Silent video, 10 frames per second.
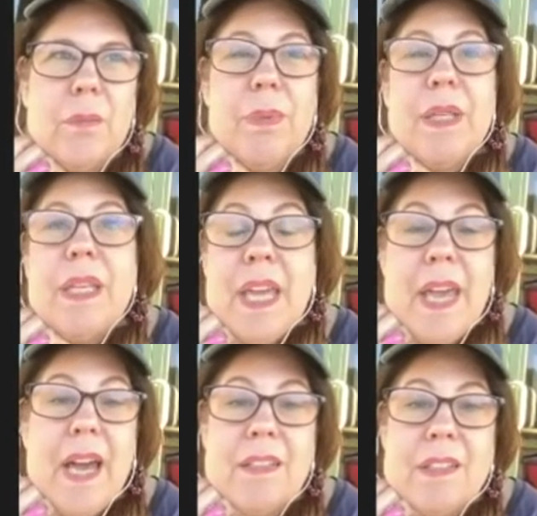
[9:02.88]
big
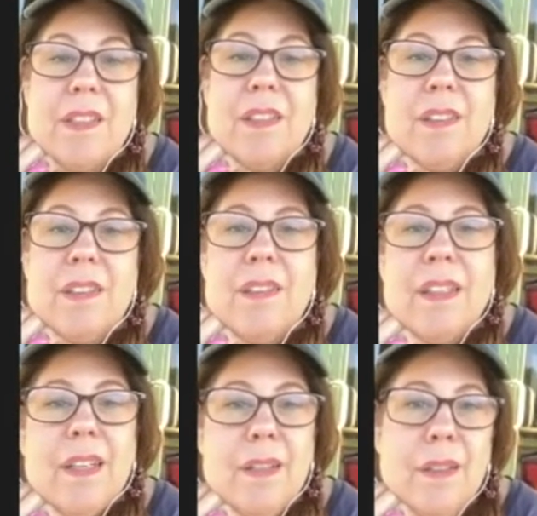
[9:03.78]
cat,
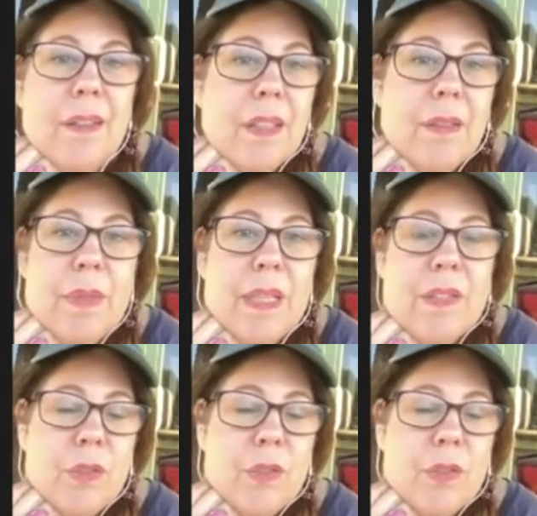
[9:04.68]
that it makes